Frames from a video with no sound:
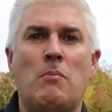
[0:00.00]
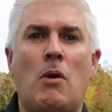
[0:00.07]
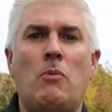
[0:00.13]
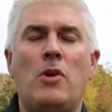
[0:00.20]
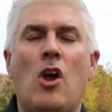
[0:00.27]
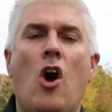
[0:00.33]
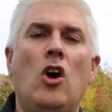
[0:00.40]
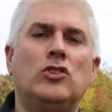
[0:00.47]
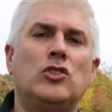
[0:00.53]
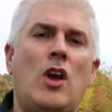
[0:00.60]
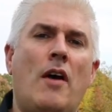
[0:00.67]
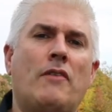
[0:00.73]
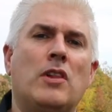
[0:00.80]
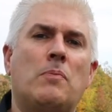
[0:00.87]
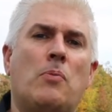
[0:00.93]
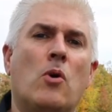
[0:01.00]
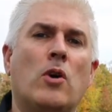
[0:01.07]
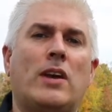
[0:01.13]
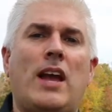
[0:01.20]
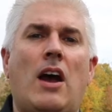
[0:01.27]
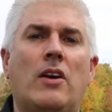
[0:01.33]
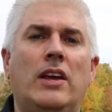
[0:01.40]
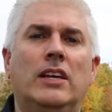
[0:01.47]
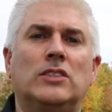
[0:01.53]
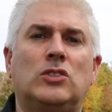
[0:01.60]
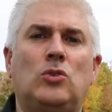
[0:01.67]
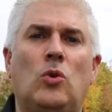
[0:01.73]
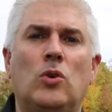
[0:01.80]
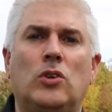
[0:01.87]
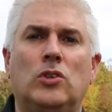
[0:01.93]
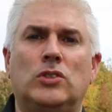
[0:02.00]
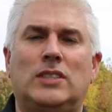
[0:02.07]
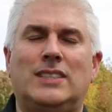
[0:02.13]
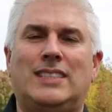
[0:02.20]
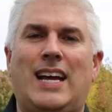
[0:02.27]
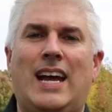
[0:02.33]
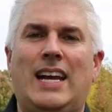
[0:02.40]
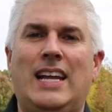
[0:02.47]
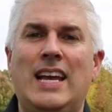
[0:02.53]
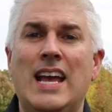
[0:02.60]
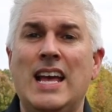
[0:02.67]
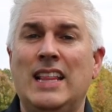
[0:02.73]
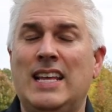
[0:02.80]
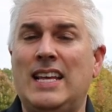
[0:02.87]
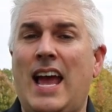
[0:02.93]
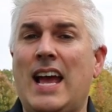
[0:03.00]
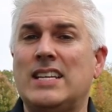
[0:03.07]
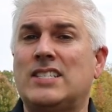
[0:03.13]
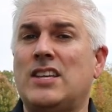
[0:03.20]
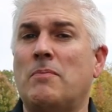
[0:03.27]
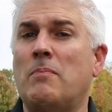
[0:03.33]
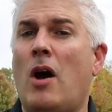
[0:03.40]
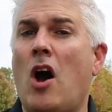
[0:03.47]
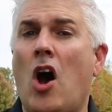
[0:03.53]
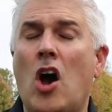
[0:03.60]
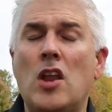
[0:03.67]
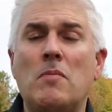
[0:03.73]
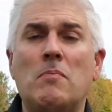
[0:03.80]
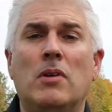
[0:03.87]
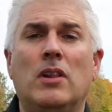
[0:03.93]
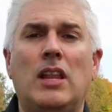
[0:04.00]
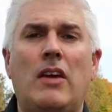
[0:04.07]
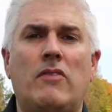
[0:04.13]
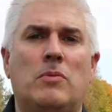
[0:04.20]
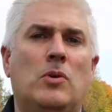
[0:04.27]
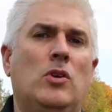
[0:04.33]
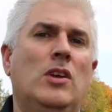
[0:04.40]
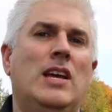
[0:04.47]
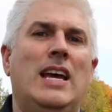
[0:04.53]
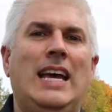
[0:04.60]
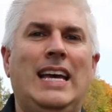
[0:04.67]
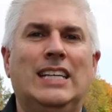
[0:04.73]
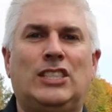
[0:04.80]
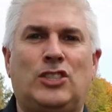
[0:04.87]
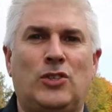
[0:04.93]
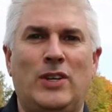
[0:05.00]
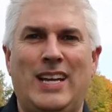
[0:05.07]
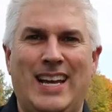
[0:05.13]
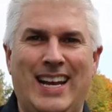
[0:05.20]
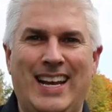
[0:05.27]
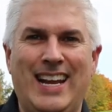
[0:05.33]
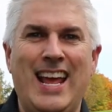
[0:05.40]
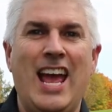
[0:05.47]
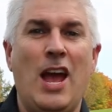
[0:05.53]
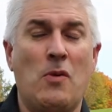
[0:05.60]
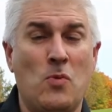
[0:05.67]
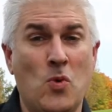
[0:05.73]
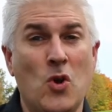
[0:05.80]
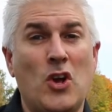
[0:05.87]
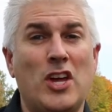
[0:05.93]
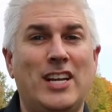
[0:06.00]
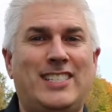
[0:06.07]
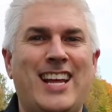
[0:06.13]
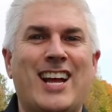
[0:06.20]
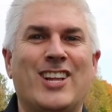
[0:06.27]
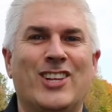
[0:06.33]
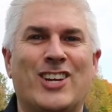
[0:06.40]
But we also have a LaPorte County Historical Society that has some unbelievable history in it, and we're gonna take a